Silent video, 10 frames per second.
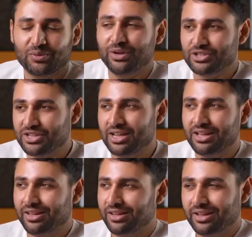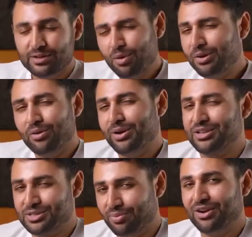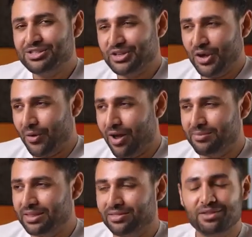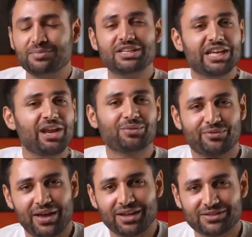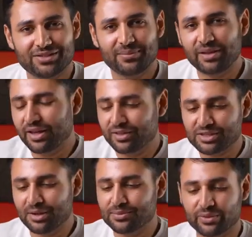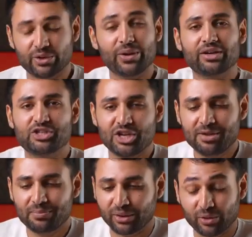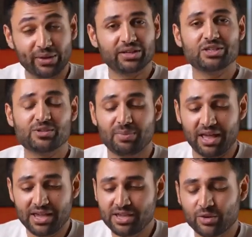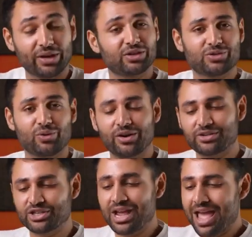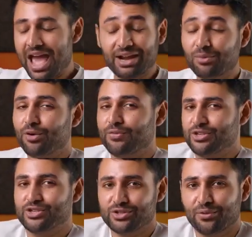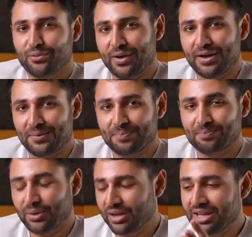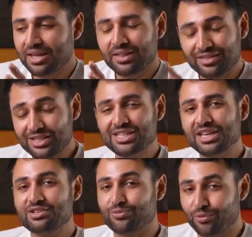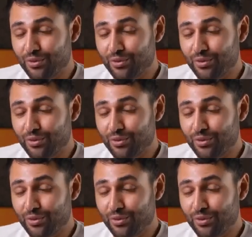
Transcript: which is probably not really a surprise to you. I mean, the Mi 10 was fast, and yet this comes with a quicker chip, a quicker display, quicker storage, and a more efficient software. But this thing is